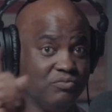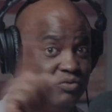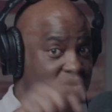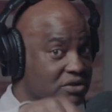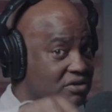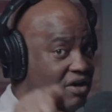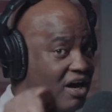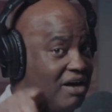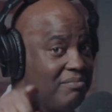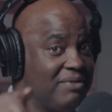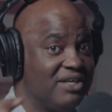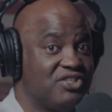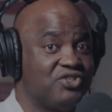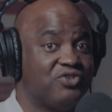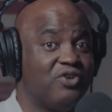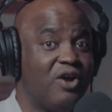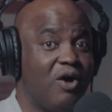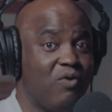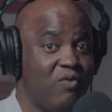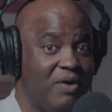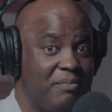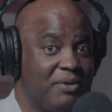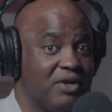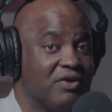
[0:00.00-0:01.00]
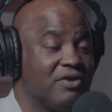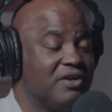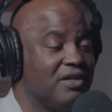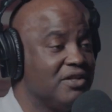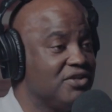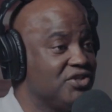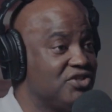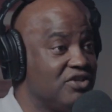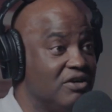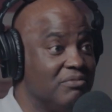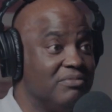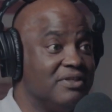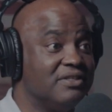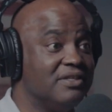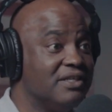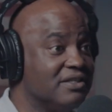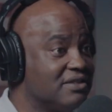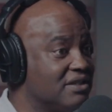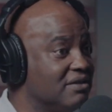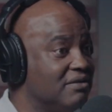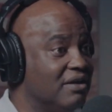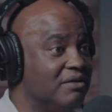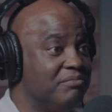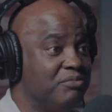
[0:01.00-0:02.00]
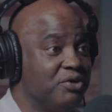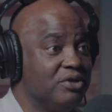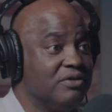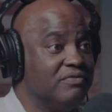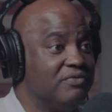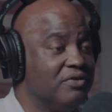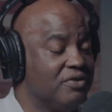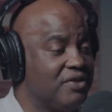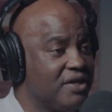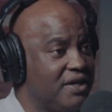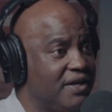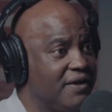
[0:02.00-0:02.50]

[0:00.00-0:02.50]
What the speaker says: we'll talk about strong women on another show, but this is a beautiful thing.